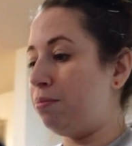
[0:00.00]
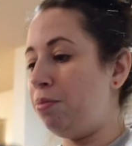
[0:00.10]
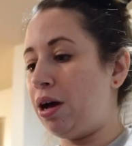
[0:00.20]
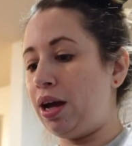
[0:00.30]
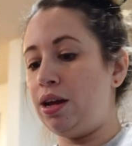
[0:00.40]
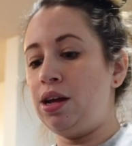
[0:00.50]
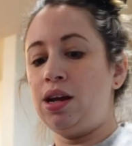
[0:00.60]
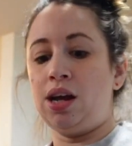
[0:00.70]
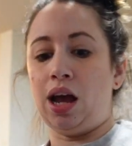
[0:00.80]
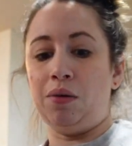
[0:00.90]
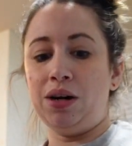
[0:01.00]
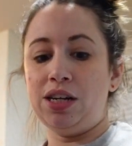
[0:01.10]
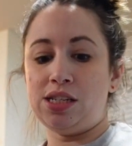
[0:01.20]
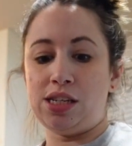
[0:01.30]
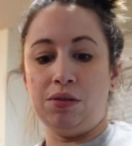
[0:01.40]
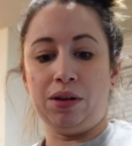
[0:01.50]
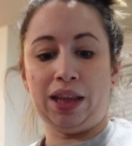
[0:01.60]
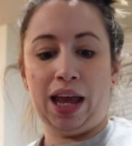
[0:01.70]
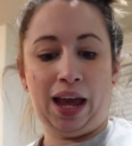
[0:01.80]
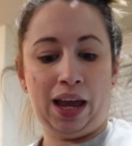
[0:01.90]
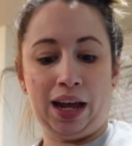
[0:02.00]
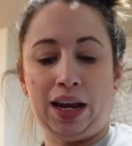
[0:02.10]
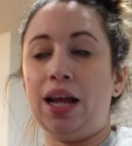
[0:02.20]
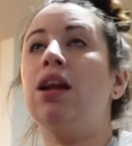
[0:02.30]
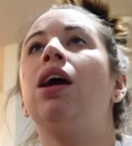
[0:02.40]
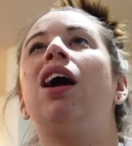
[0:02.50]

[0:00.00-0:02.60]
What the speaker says: but I wanted to see what they had, and